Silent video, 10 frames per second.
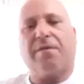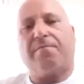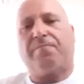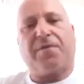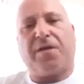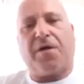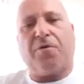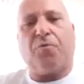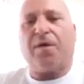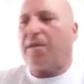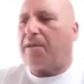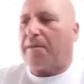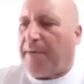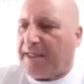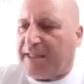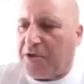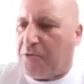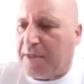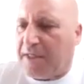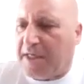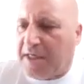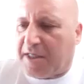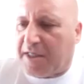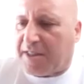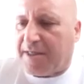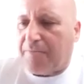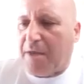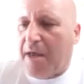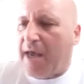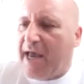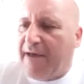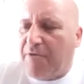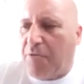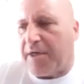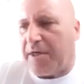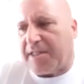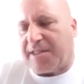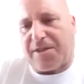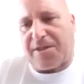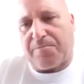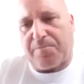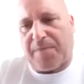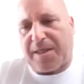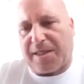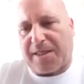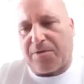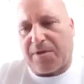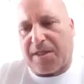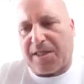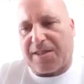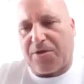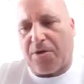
The basic human needs. Everyone needs this basic needs.